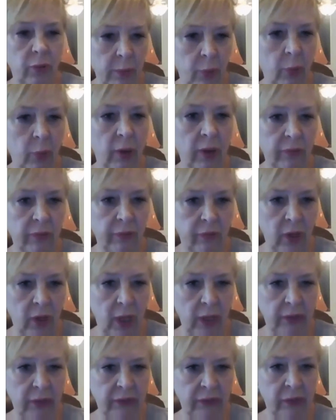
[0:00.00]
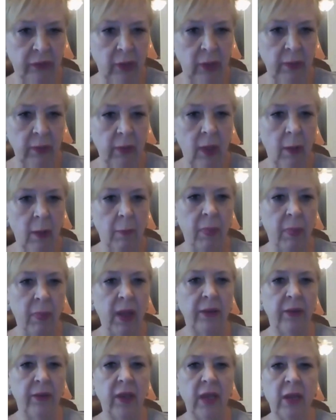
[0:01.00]
report for us,
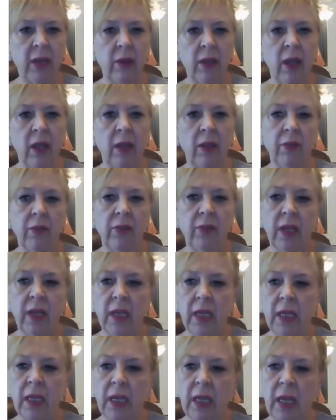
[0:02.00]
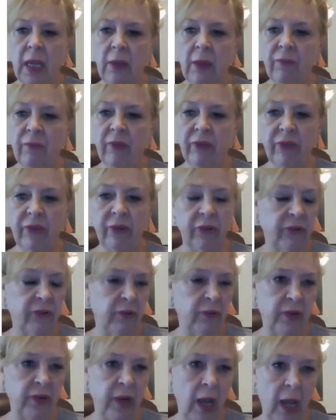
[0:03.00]
but the emphasis
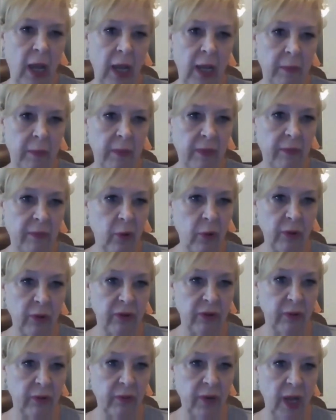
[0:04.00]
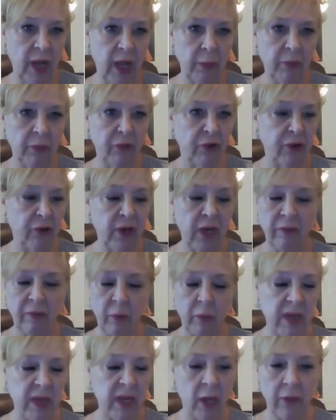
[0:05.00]
of time and focus of time should
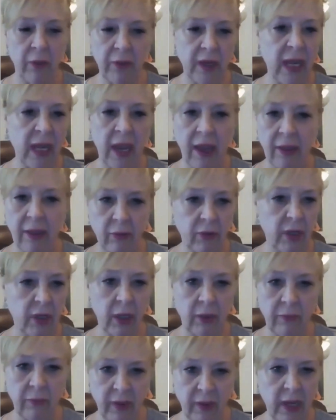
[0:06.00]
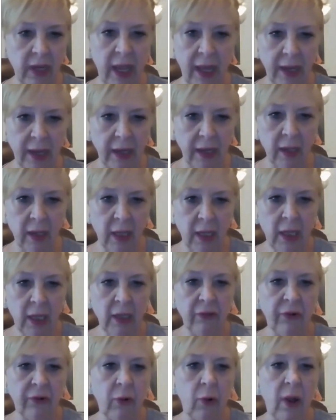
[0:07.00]
never be on the gathering of the data.
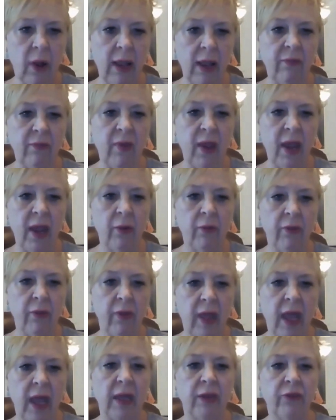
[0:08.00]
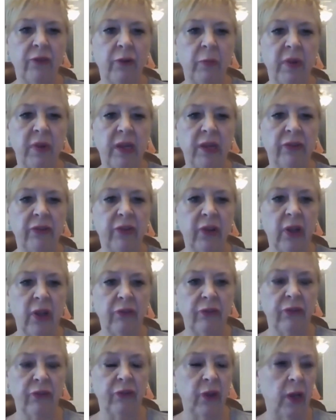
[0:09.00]
So I found that to be
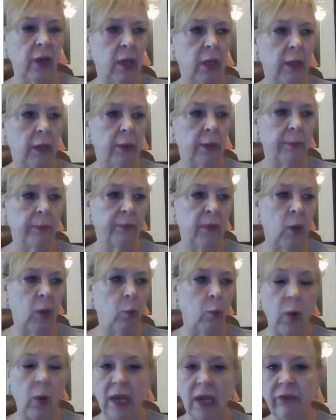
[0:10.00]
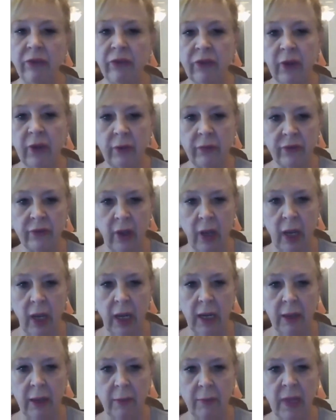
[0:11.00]
such a waste of
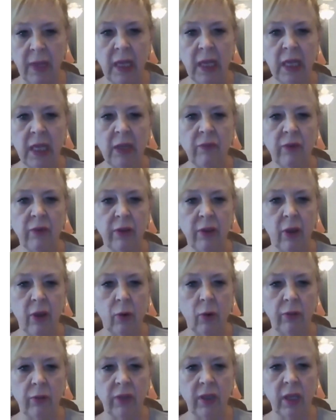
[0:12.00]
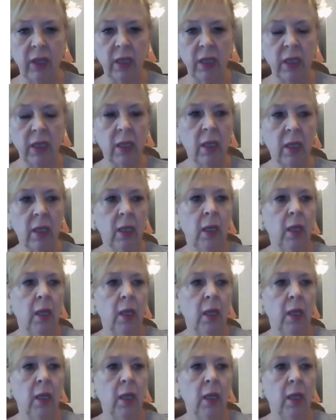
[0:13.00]
time, even though the